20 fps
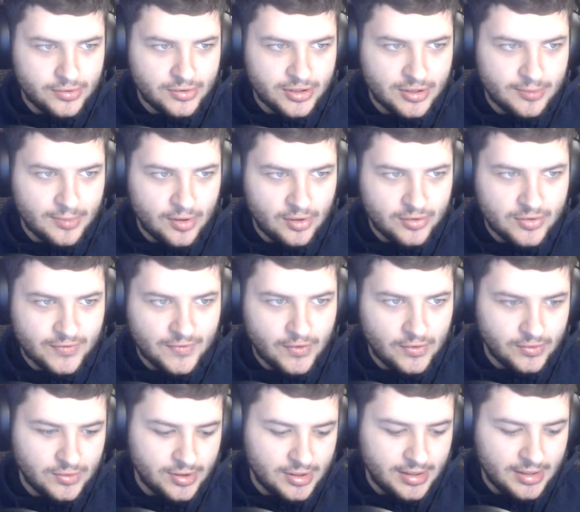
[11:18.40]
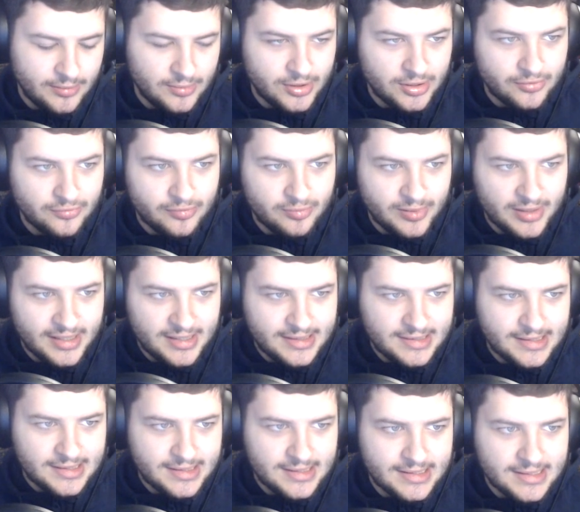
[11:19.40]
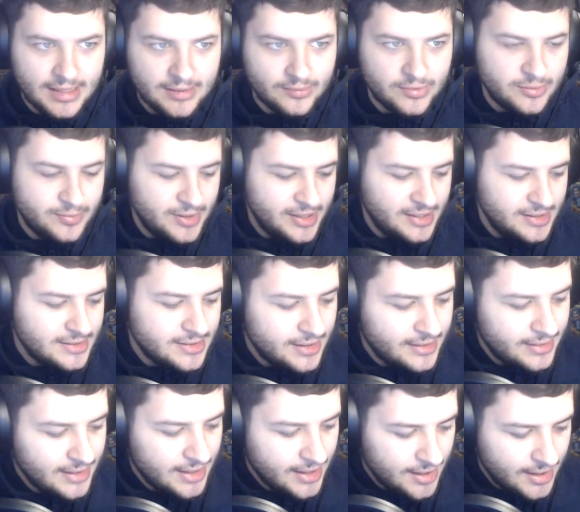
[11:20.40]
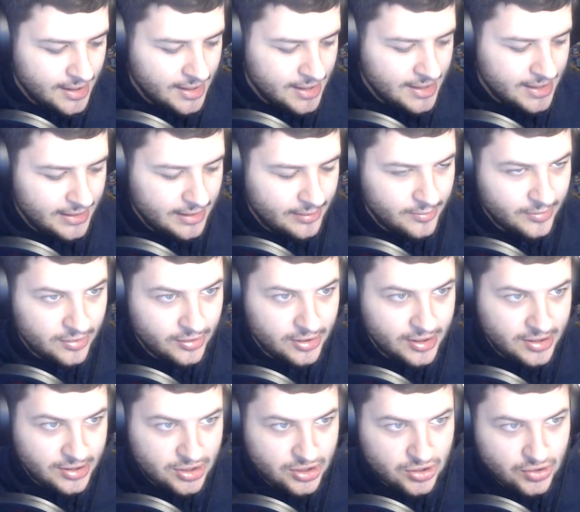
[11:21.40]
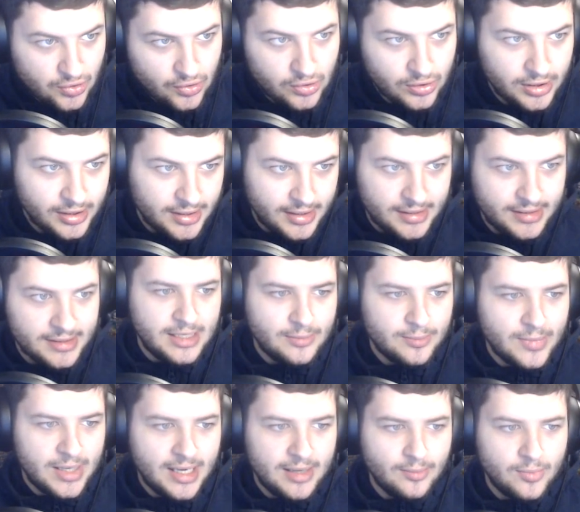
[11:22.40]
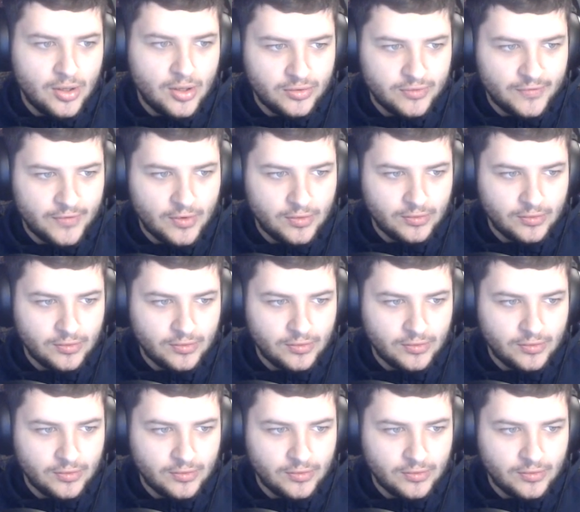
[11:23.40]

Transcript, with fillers: go into the mods folder and I'm going to replace this and I'm going to paste that in there and then I'm going to install it in my mod